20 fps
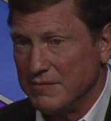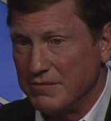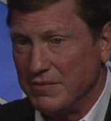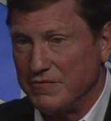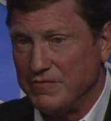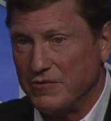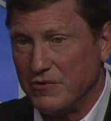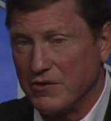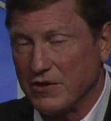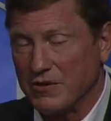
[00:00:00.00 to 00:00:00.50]

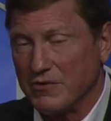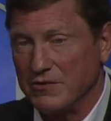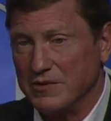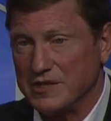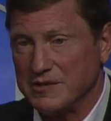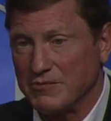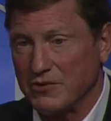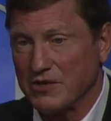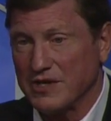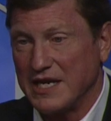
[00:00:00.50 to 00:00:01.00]
Before it
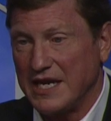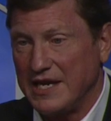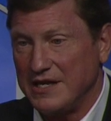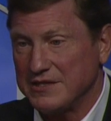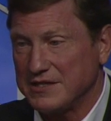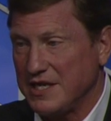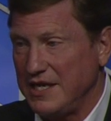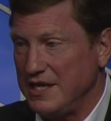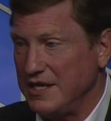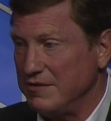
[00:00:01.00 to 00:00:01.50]
was
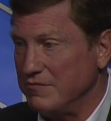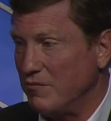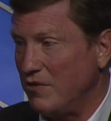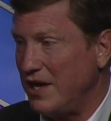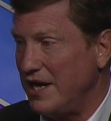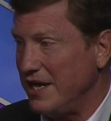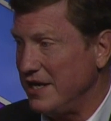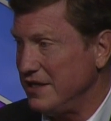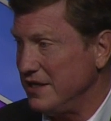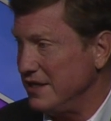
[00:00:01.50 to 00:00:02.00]
Murkowski and
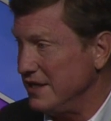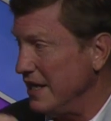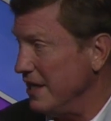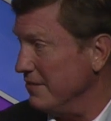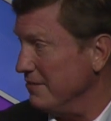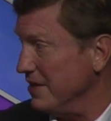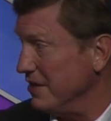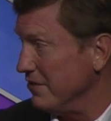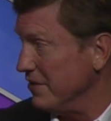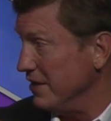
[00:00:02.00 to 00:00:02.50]
Wyden,
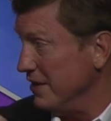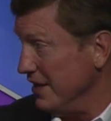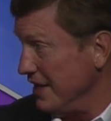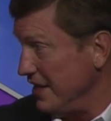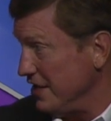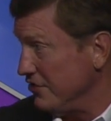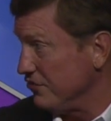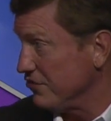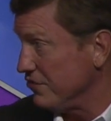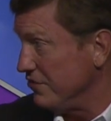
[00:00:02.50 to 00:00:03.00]
now Mary mm-hmm.
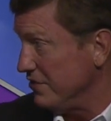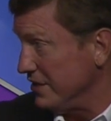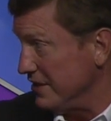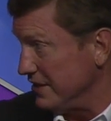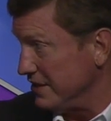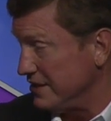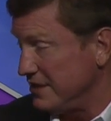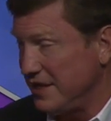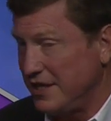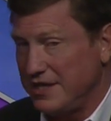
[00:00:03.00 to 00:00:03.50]
Landrieu in
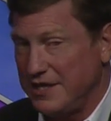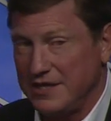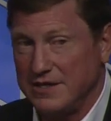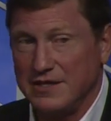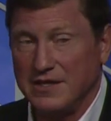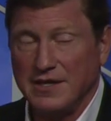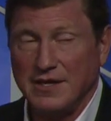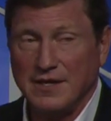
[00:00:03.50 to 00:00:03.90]
the Senate.